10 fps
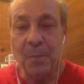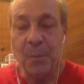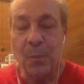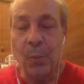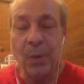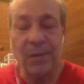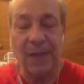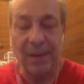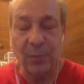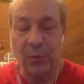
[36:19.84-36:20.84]
We've had
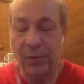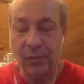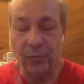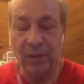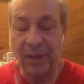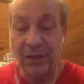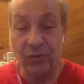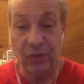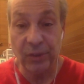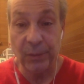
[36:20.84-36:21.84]
him with
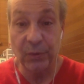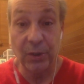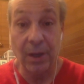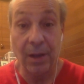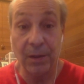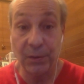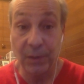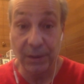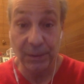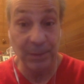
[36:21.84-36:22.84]
relationships,
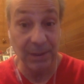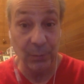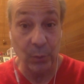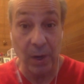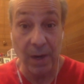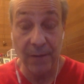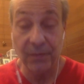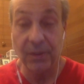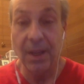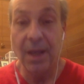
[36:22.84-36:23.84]
husband and
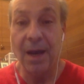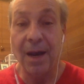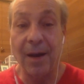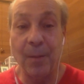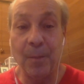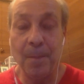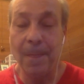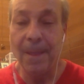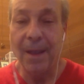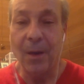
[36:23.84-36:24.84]
wives,
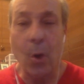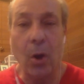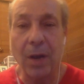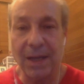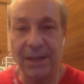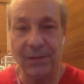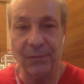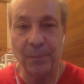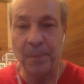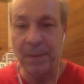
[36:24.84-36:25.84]
all kinds
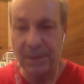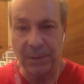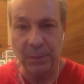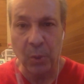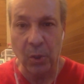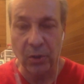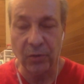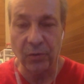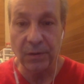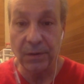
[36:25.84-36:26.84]
of business
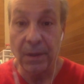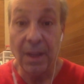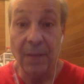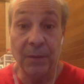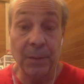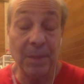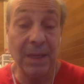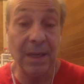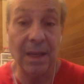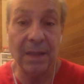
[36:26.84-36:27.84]
partners. To
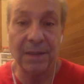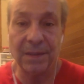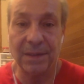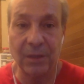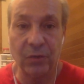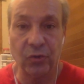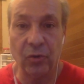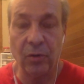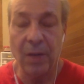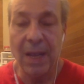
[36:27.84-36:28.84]
me, it's
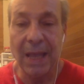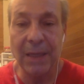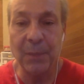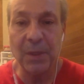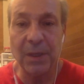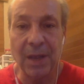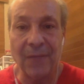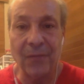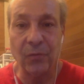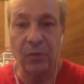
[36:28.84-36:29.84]
essential. Anybody you have
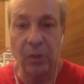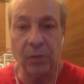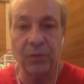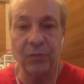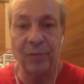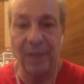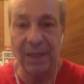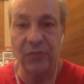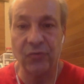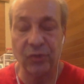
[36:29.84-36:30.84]
a close
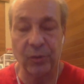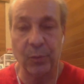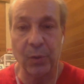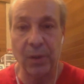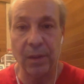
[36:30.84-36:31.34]
relationship with